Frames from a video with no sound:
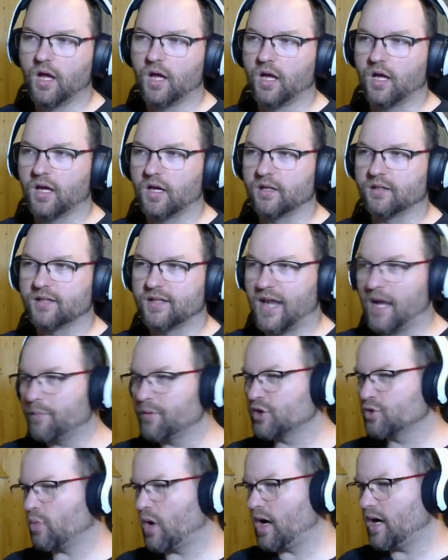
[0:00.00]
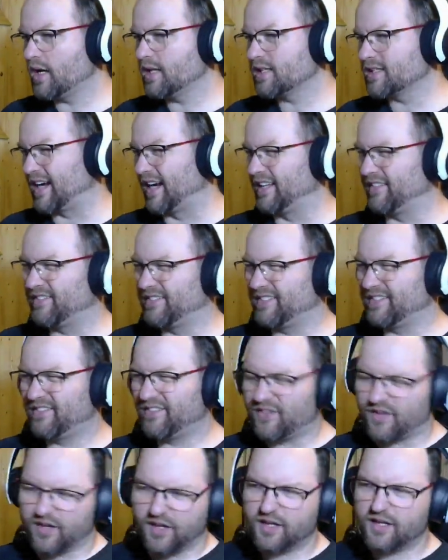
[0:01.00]
And damage-wise, I
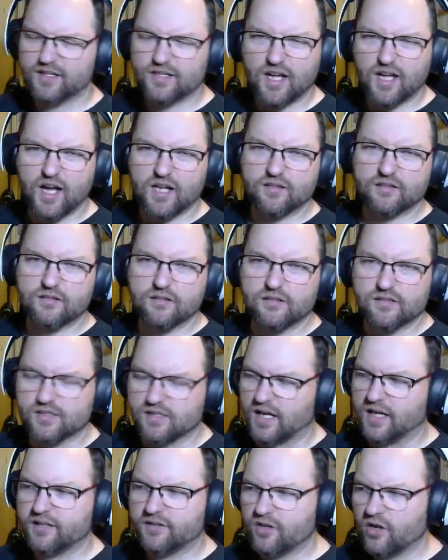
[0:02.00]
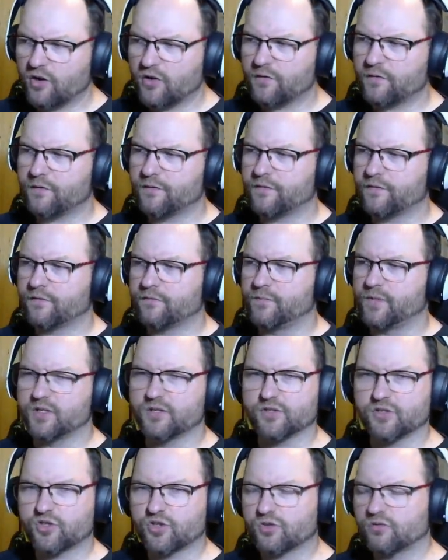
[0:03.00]
think it got a slight nerf,
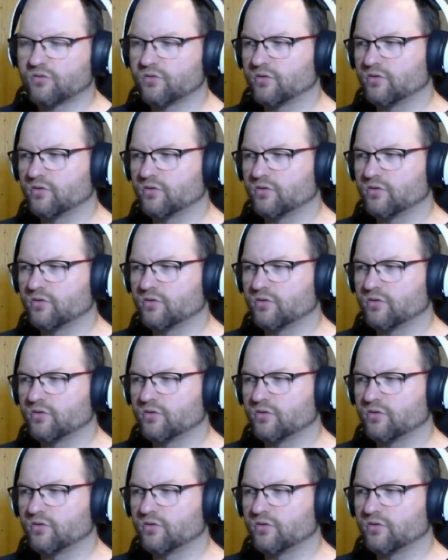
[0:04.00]
because